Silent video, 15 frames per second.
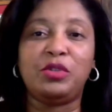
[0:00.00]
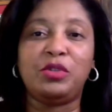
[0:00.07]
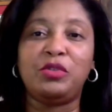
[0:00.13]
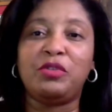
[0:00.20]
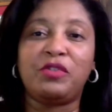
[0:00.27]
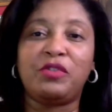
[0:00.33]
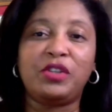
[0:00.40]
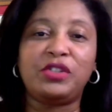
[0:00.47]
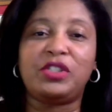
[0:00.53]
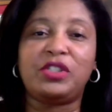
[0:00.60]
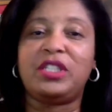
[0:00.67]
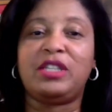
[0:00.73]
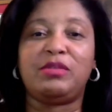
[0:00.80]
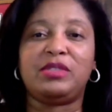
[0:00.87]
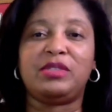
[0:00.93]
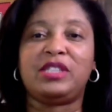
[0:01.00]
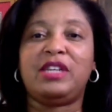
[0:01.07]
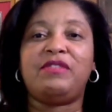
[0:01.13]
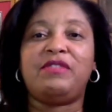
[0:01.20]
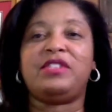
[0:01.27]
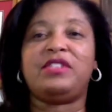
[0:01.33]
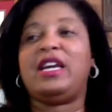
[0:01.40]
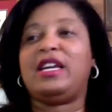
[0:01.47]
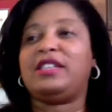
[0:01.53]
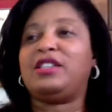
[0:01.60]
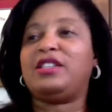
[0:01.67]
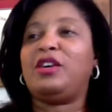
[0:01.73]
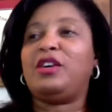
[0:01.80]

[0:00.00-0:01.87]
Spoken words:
University was everything. So.